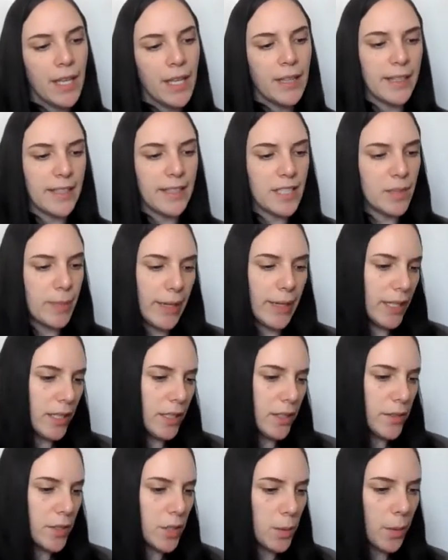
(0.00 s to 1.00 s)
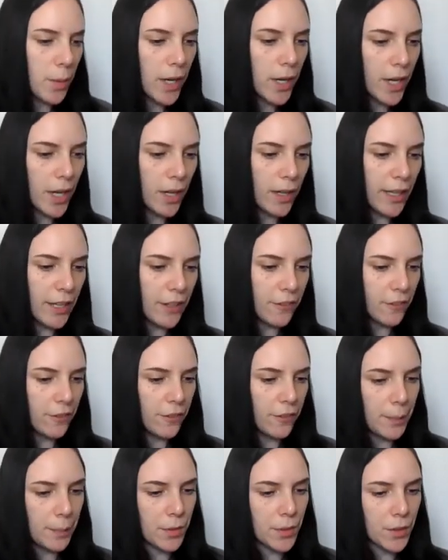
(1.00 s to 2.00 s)
They spin, twirl, and
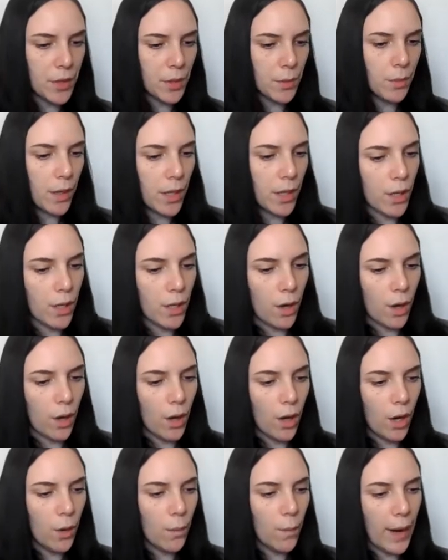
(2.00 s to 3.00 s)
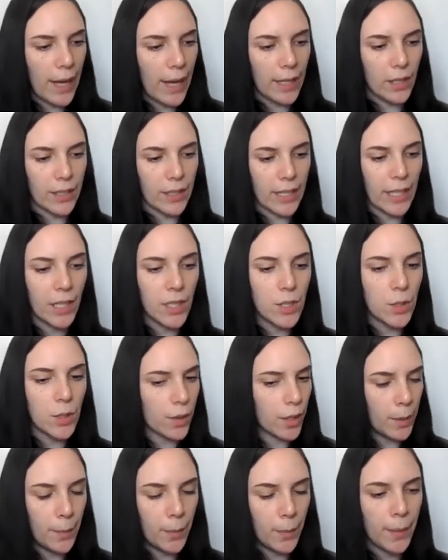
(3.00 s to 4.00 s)
flip through the water, all while looking
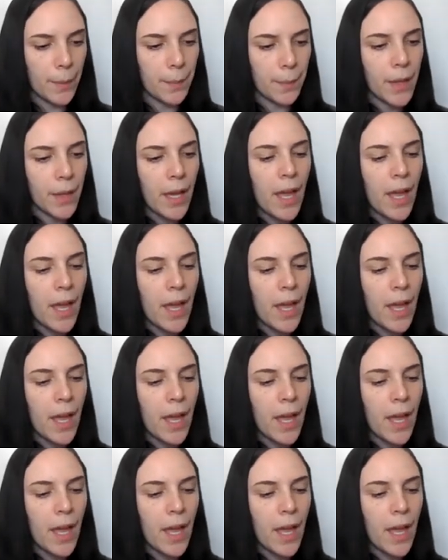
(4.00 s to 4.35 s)
adorable.